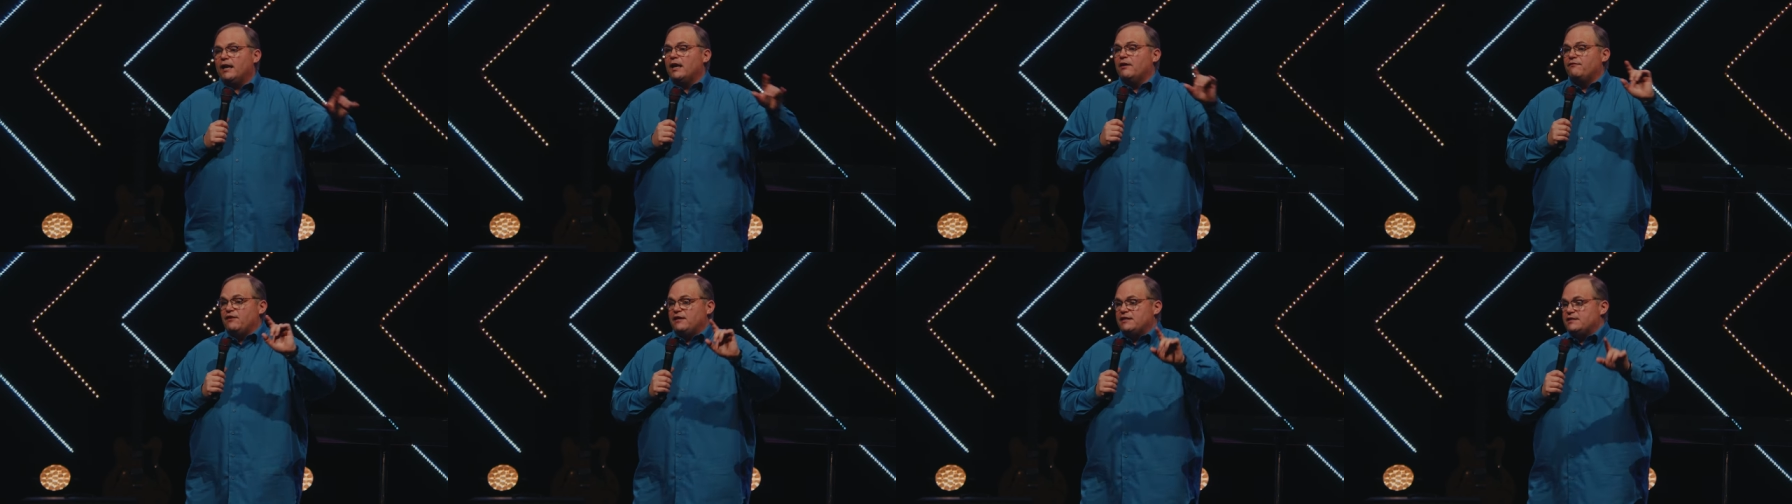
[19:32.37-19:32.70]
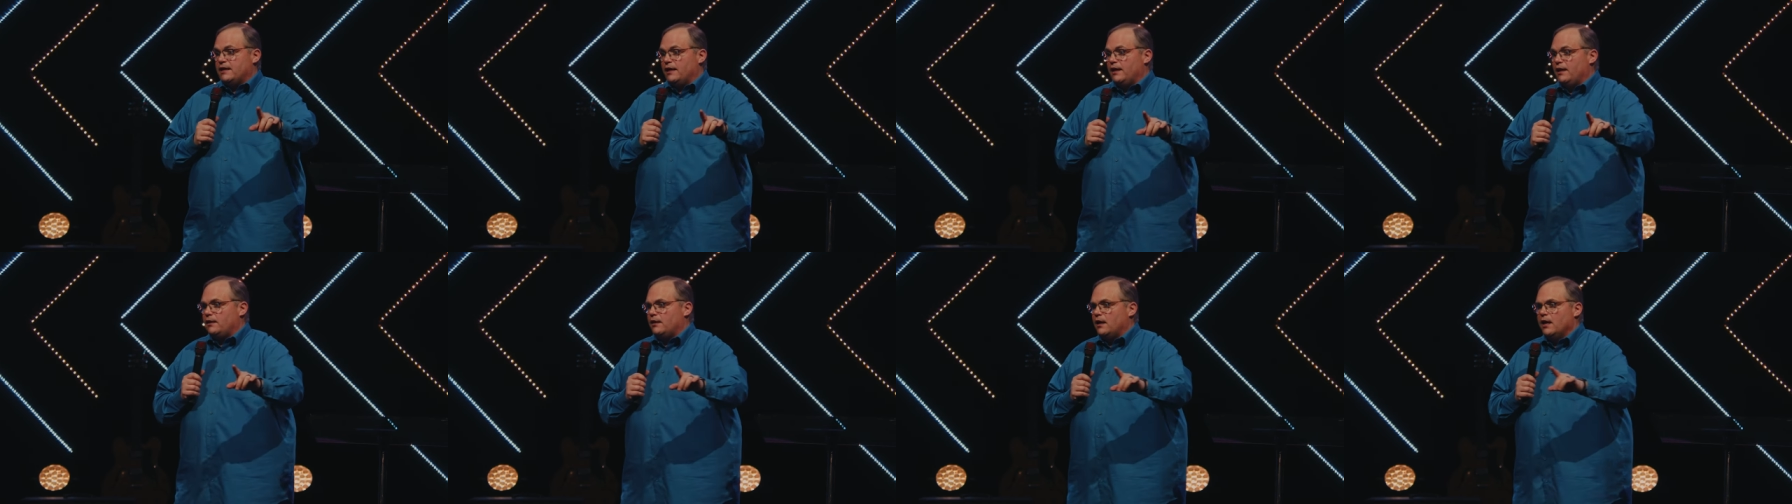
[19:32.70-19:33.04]
If he
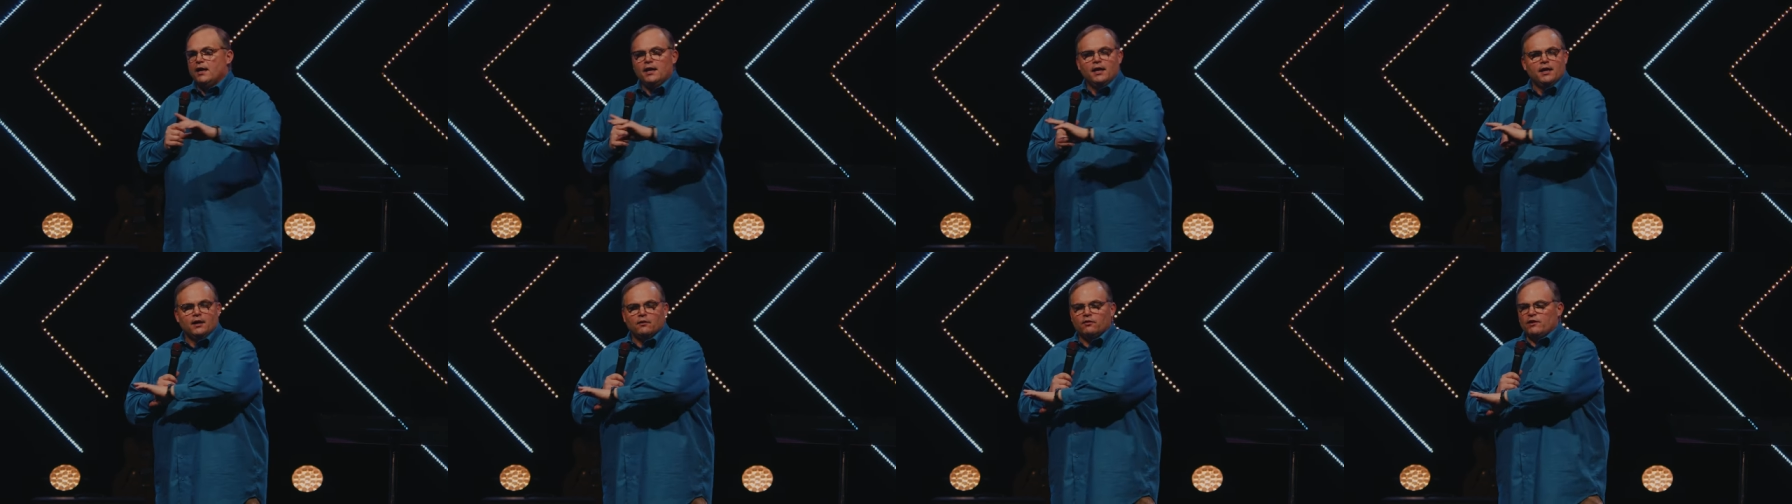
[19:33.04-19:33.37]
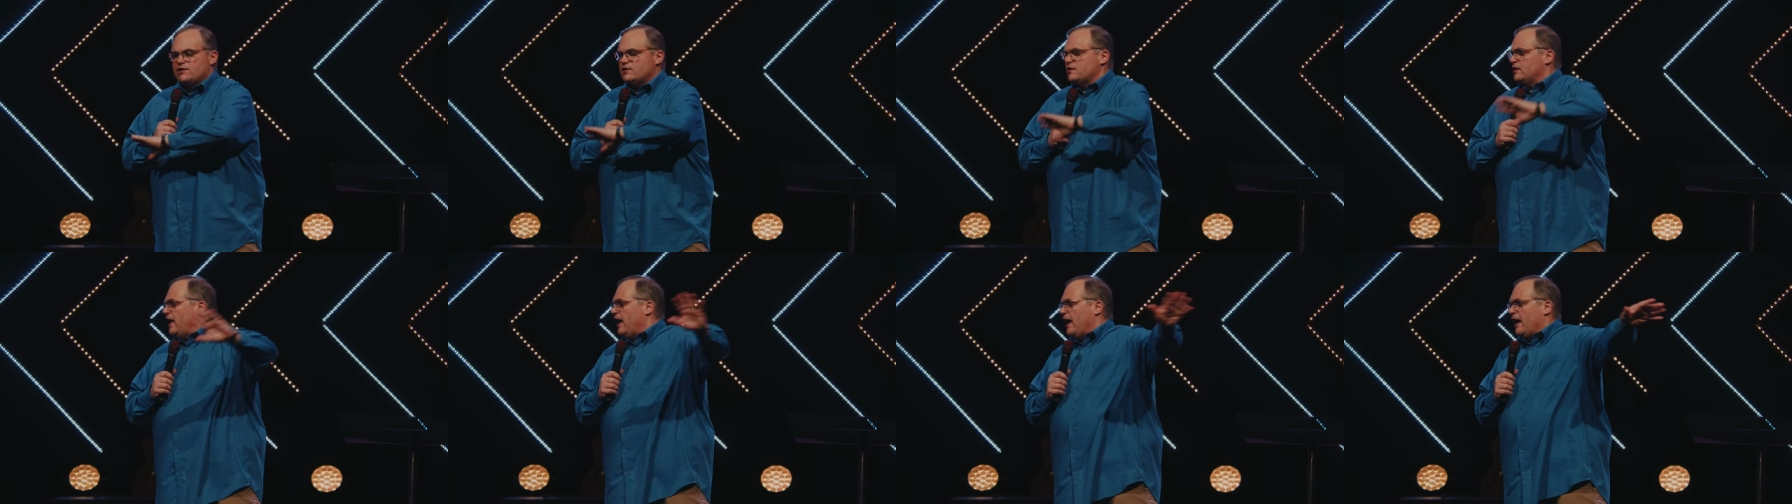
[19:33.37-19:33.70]
did,
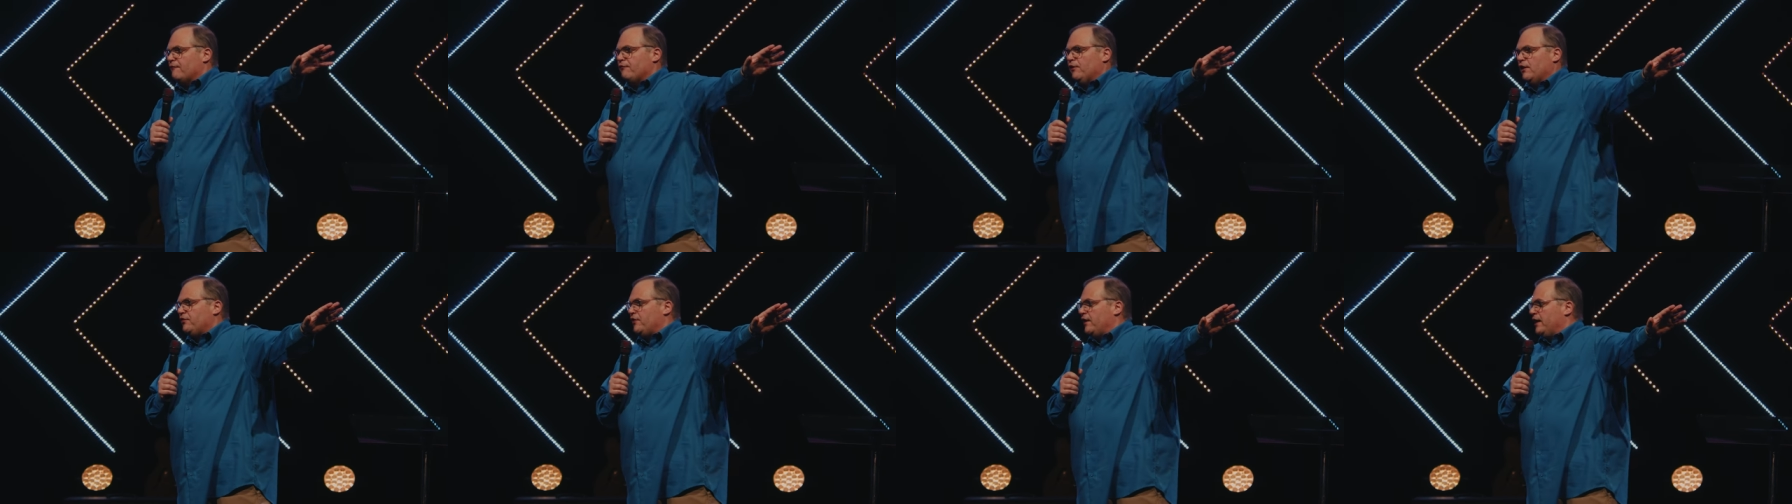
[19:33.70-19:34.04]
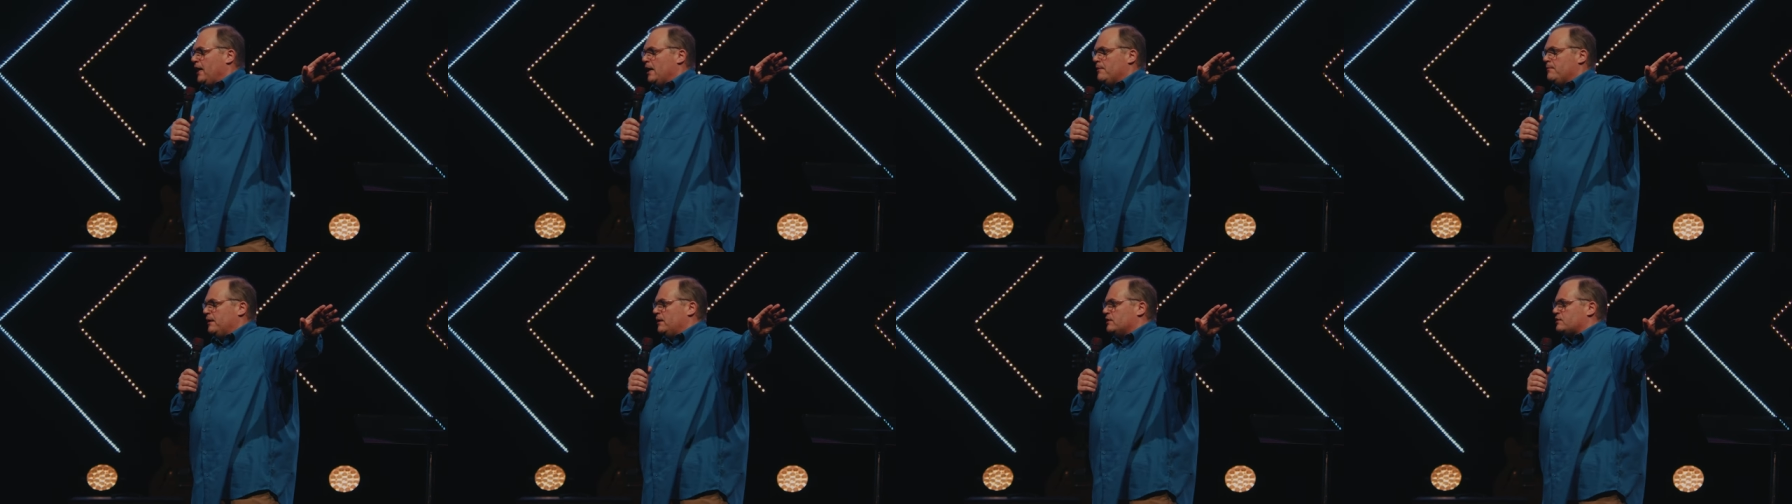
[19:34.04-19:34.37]
listen to everything
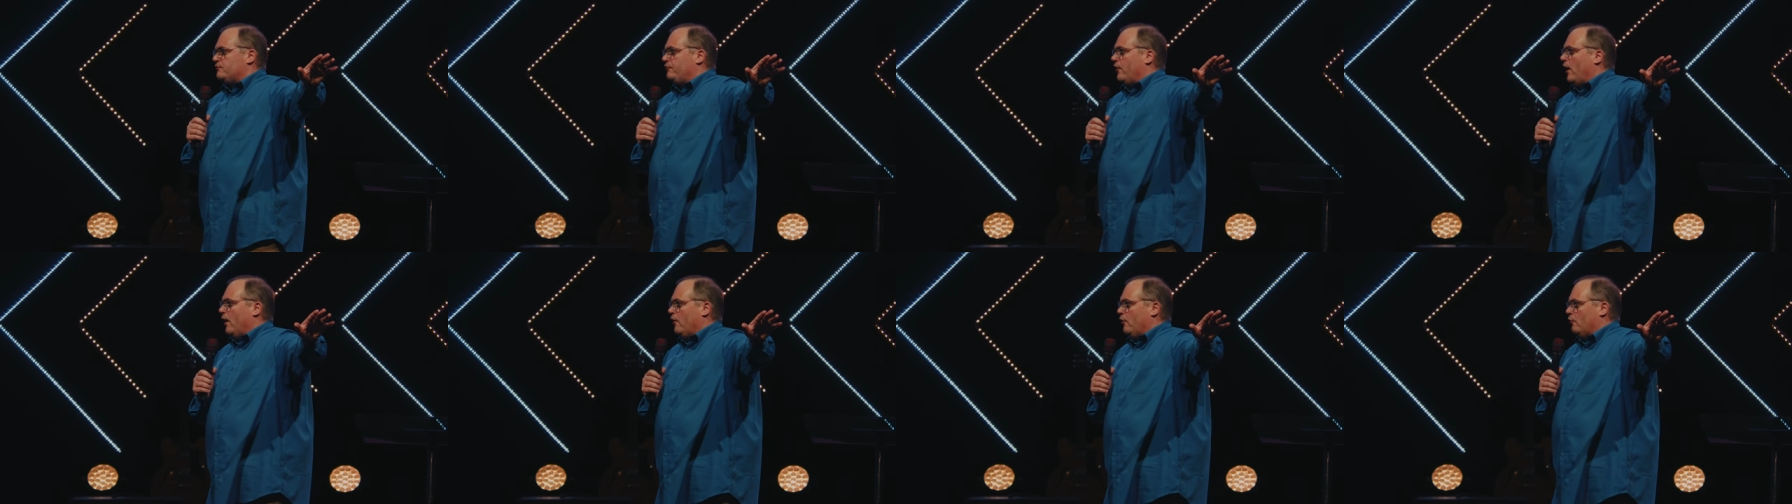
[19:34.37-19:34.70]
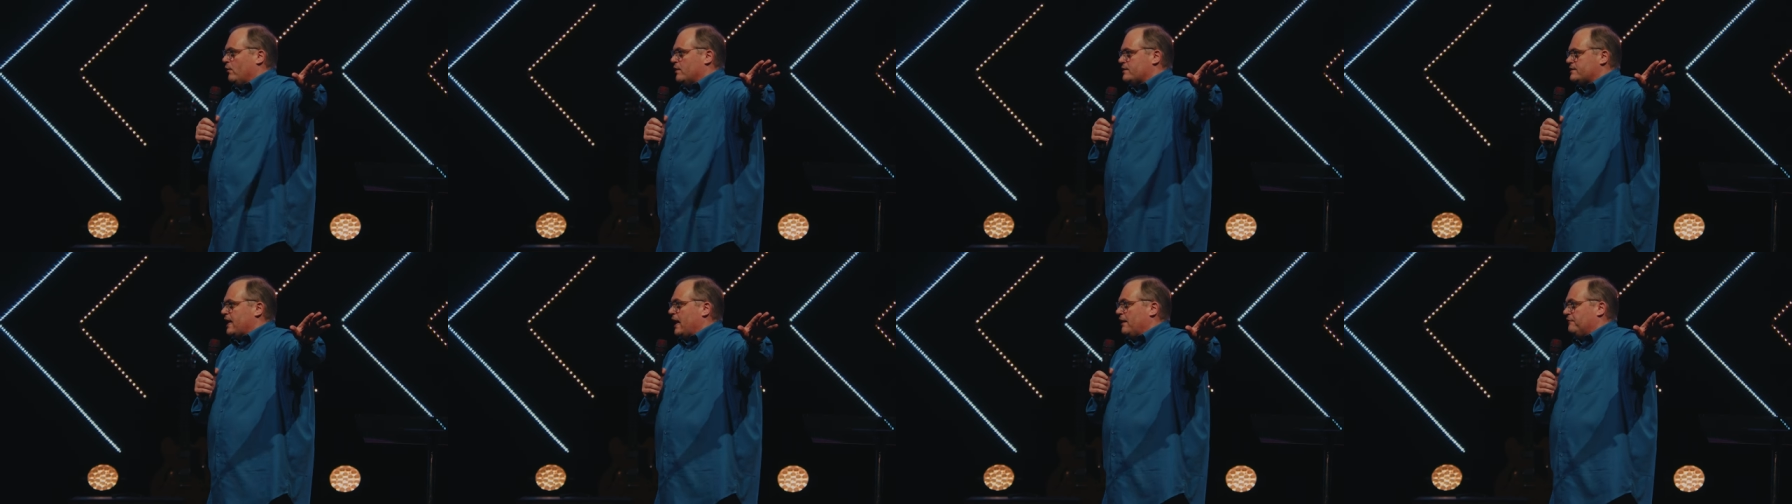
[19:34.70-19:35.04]
him and his
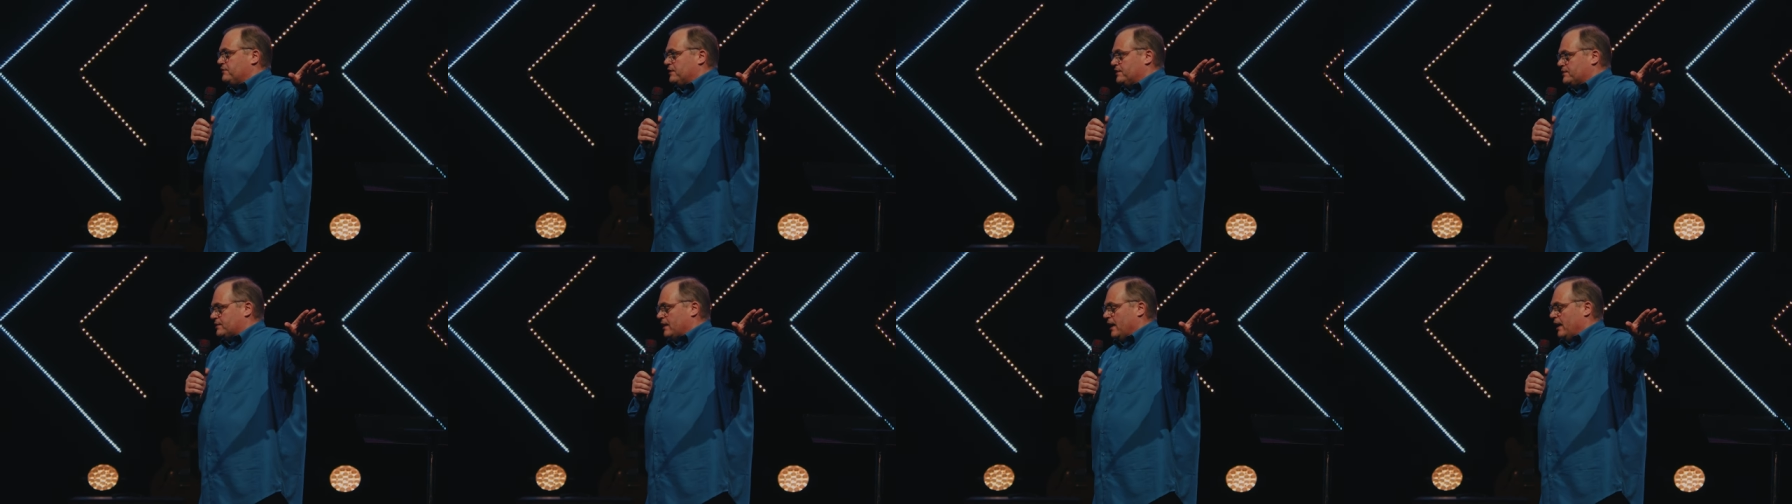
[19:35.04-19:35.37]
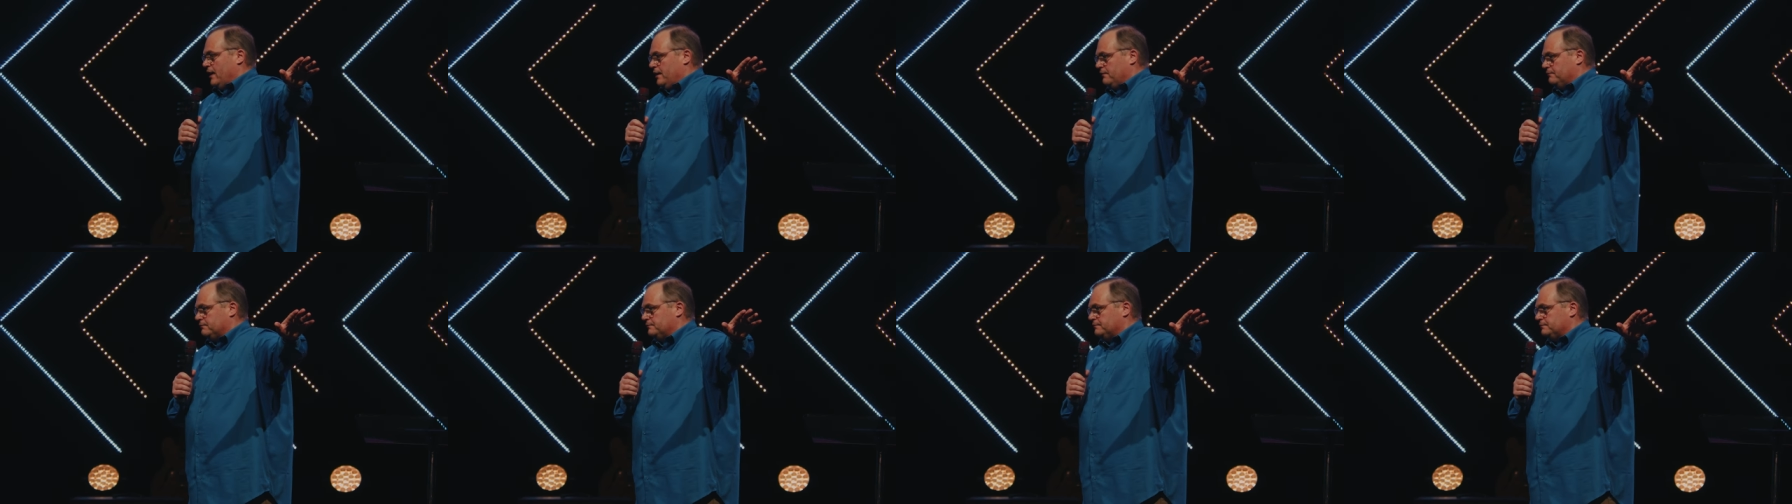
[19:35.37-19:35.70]
followers have to
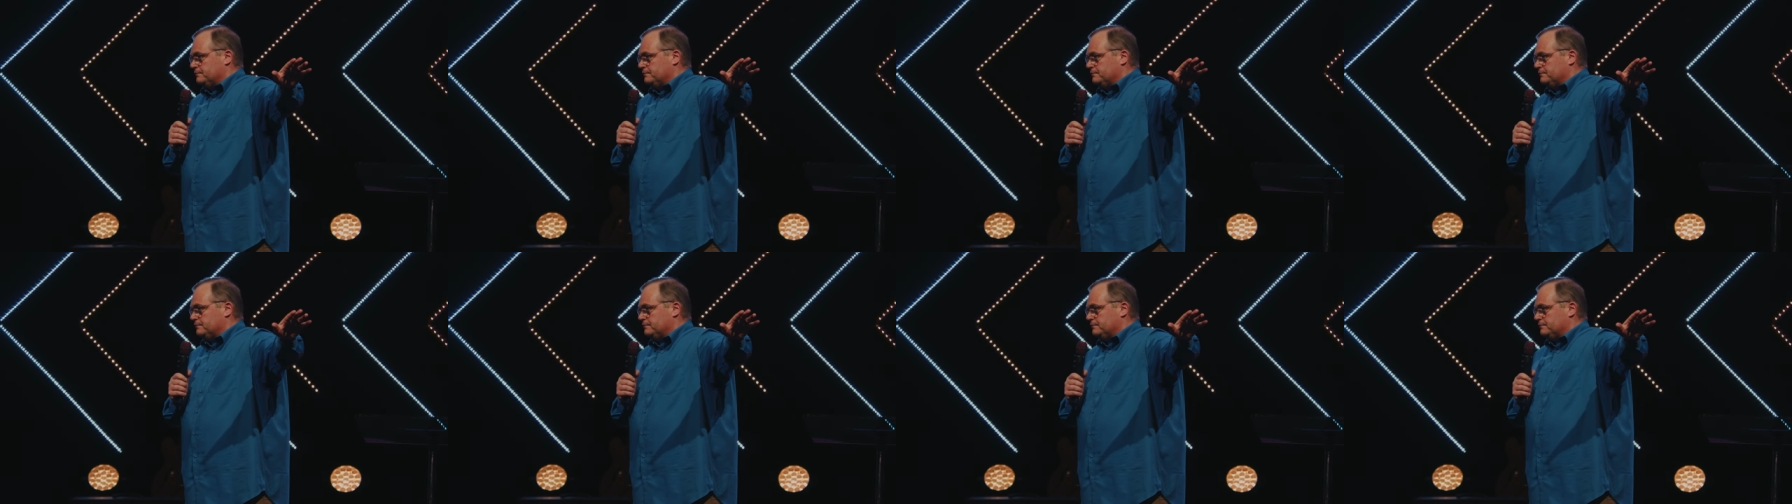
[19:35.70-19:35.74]
say.